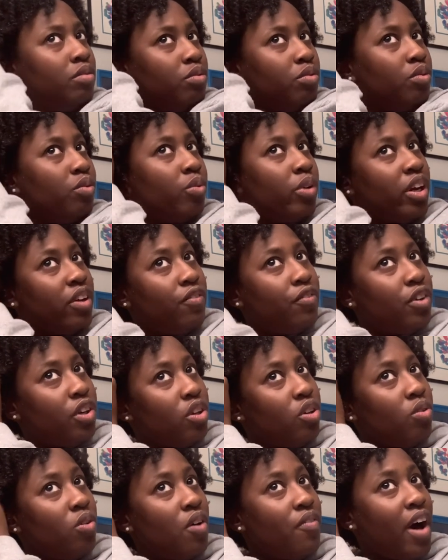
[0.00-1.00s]

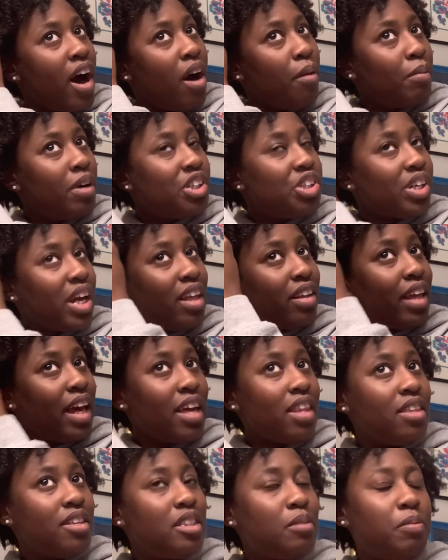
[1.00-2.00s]
review of how much I
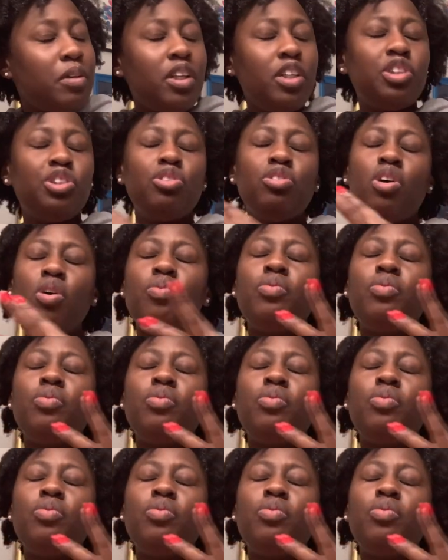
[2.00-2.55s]
like this because you don't